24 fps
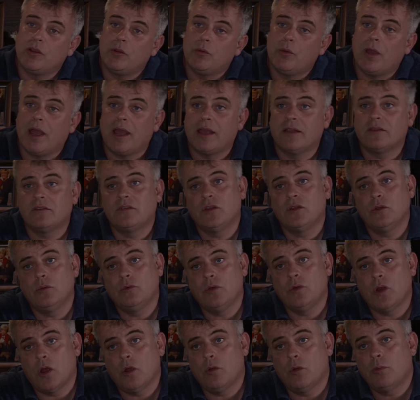you, as you
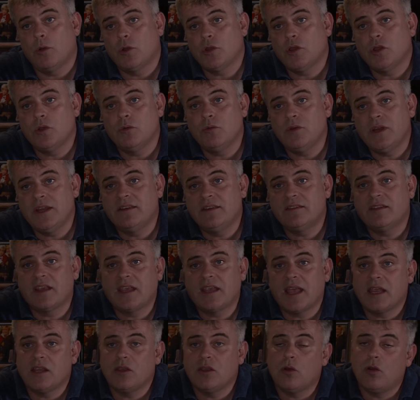know, but you need to
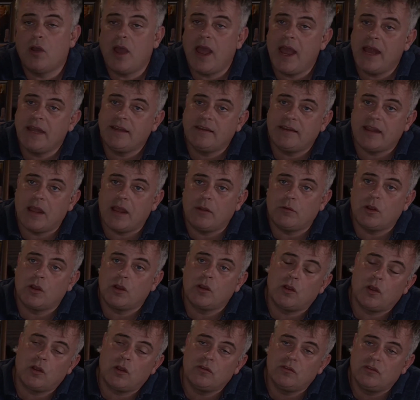get your head down
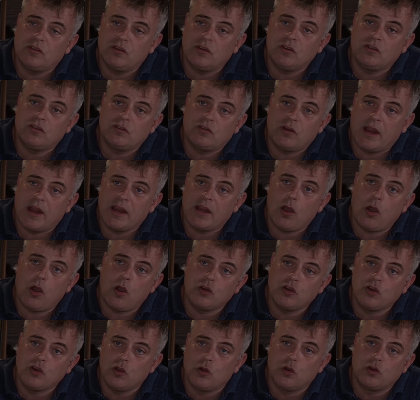and concentrate
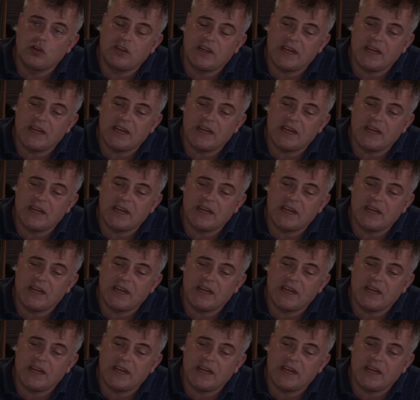on your